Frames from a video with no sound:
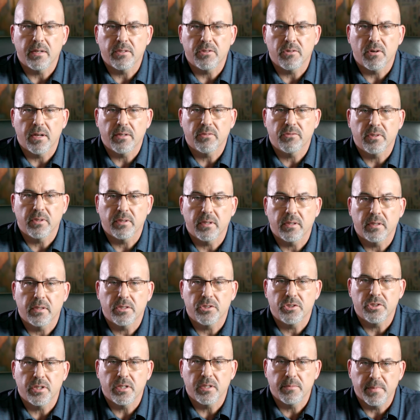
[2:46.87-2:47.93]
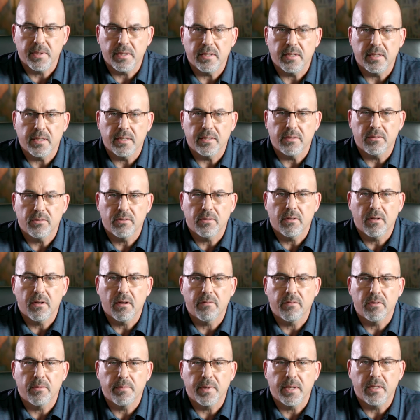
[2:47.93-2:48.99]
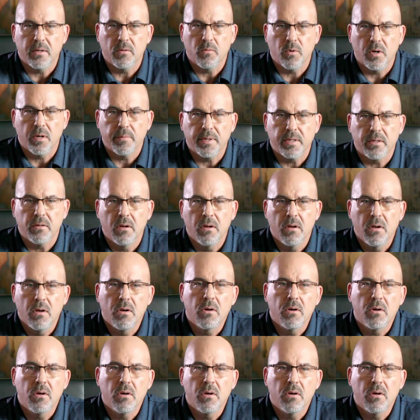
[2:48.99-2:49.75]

addressing the legitimate needs of the men and women